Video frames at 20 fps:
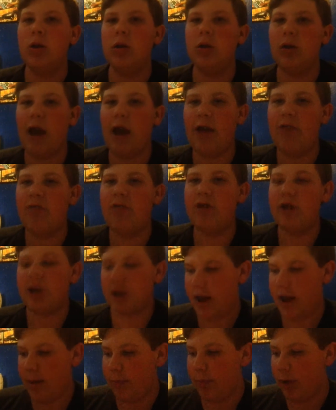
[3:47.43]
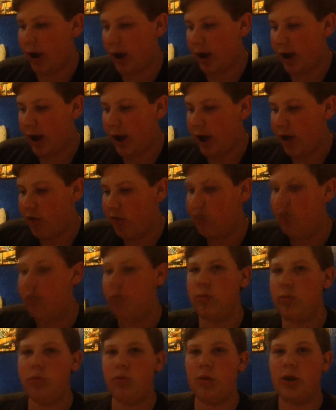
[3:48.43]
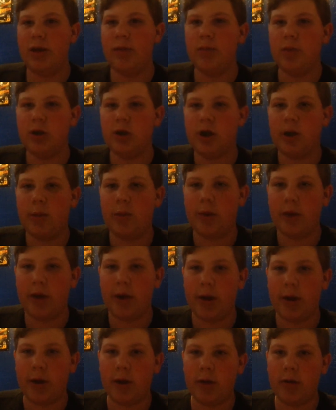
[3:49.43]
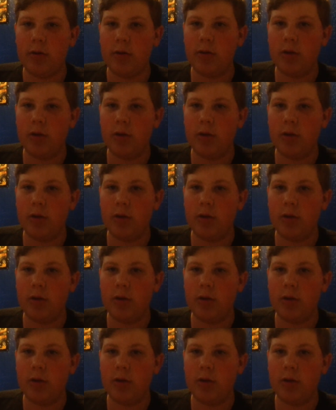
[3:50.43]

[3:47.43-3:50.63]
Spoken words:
Have finished campaign, have played multiplayer.